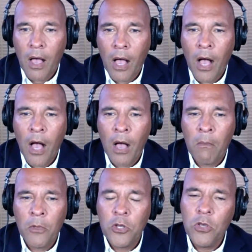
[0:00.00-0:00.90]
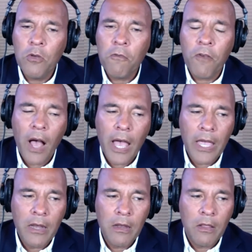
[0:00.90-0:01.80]
Do you
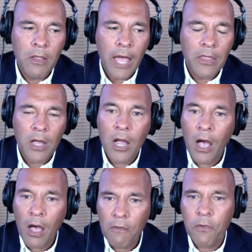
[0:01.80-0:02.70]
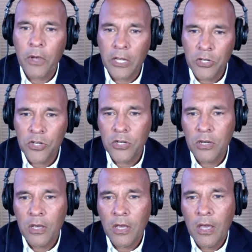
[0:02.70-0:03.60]
find that the coverage
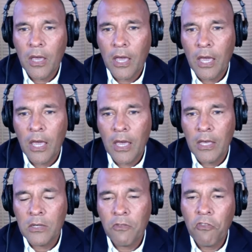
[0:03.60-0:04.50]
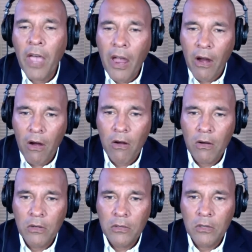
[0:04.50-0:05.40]
is fair
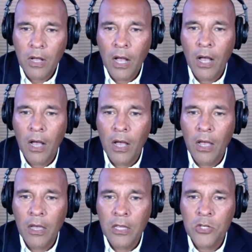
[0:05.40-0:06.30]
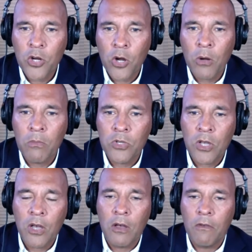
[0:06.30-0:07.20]
in terms
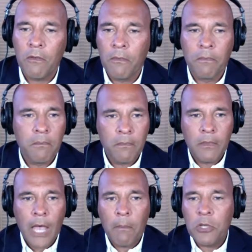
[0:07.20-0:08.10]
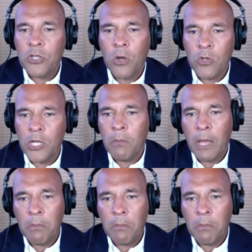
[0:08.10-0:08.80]
of episodes that may